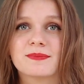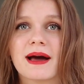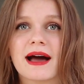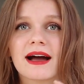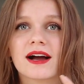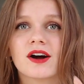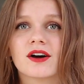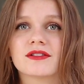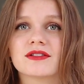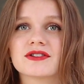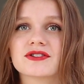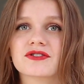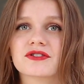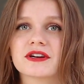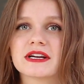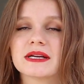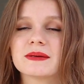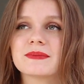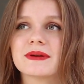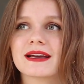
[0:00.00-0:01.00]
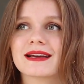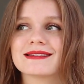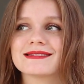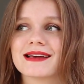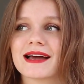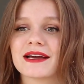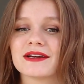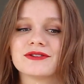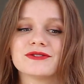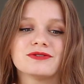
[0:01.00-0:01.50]
bag on the screen because
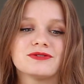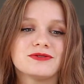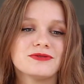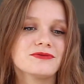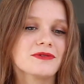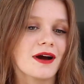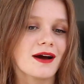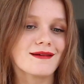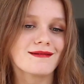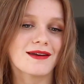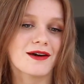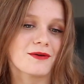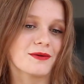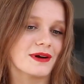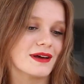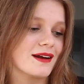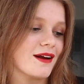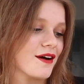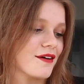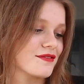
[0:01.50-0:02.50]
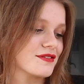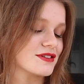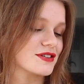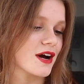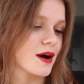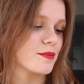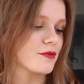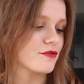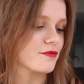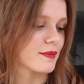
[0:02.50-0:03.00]
I do not know it off the
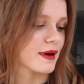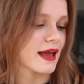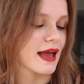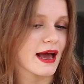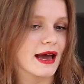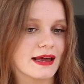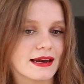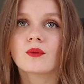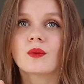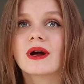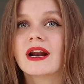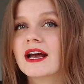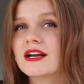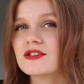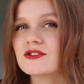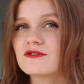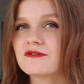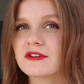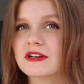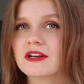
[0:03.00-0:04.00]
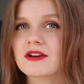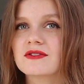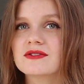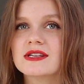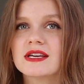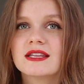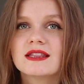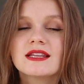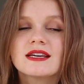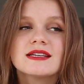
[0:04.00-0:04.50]
top of my head. When I do videos
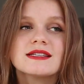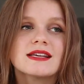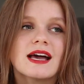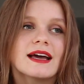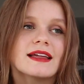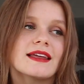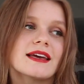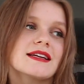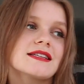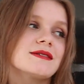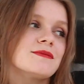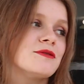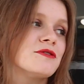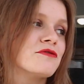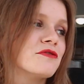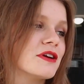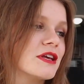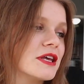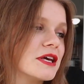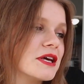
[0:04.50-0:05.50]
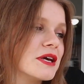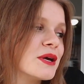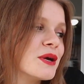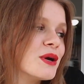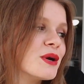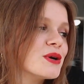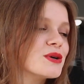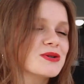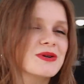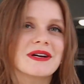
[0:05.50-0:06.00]
like this, I like to be really
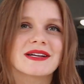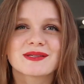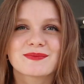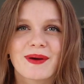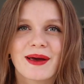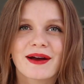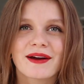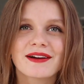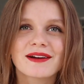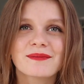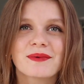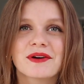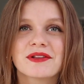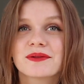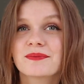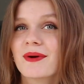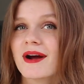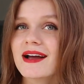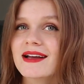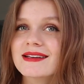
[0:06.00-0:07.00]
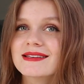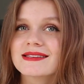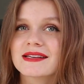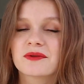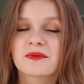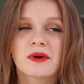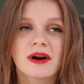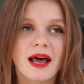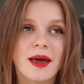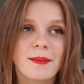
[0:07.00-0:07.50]
transparent about the price
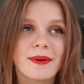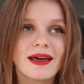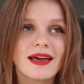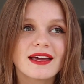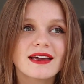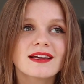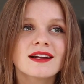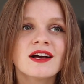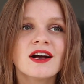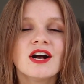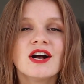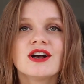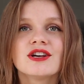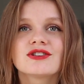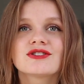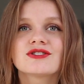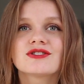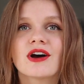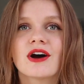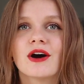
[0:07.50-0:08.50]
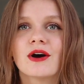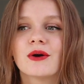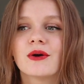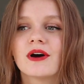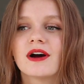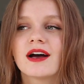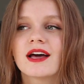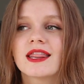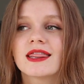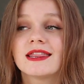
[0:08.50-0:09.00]
and what I paid.
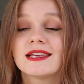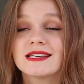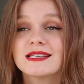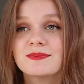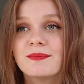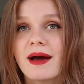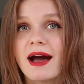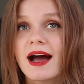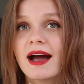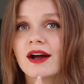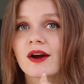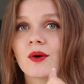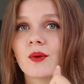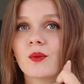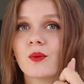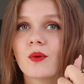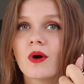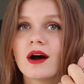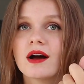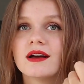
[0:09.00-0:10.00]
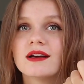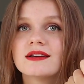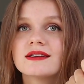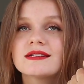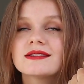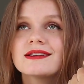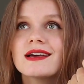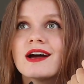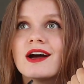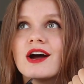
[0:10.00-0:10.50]
So this bag
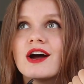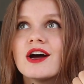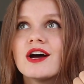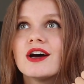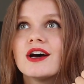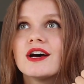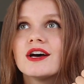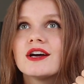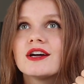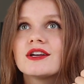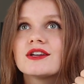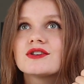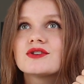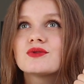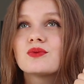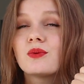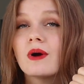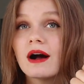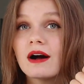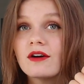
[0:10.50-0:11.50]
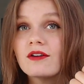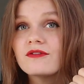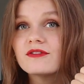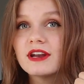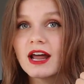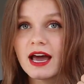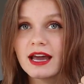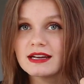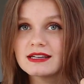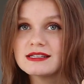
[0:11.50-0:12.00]
was
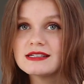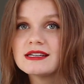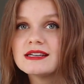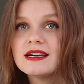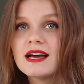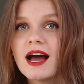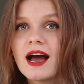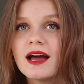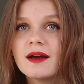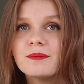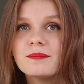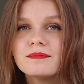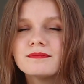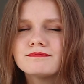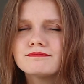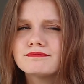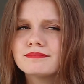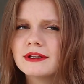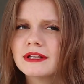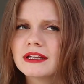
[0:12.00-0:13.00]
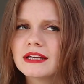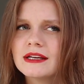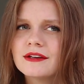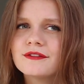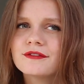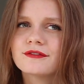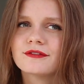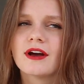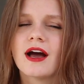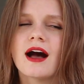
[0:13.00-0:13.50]
$12.90, I believe.